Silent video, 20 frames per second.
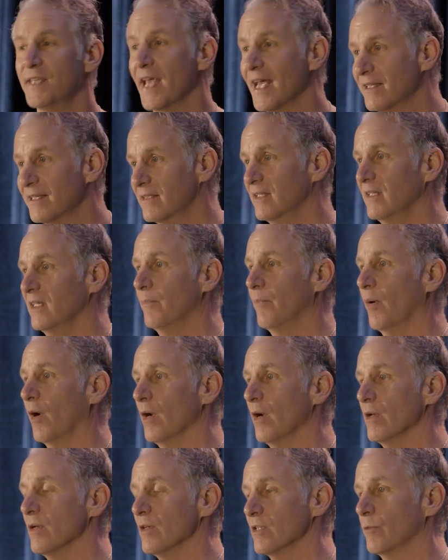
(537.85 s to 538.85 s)
destiny
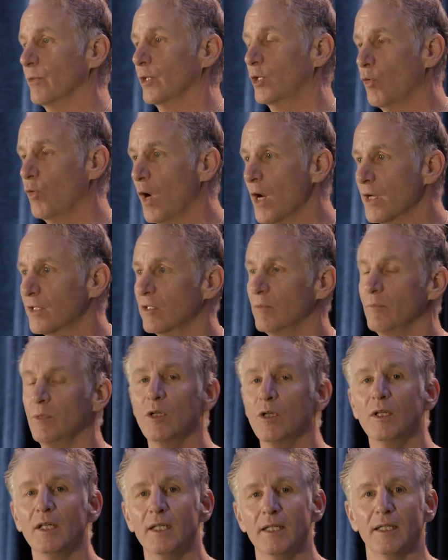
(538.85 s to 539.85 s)
partners. It required
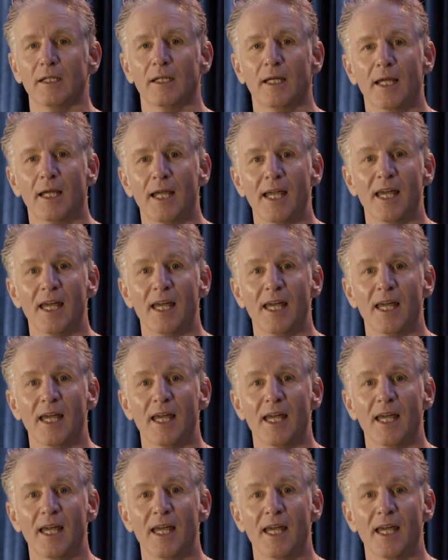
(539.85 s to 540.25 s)
community.